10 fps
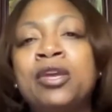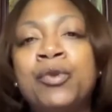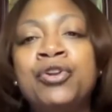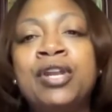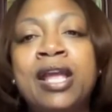
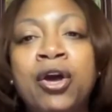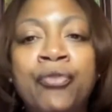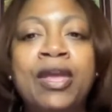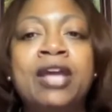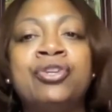community
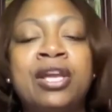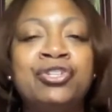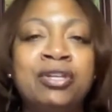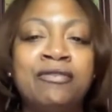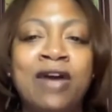health
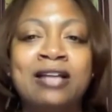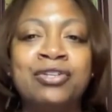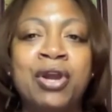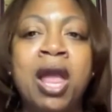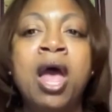education
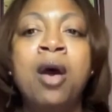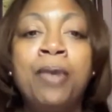advisor,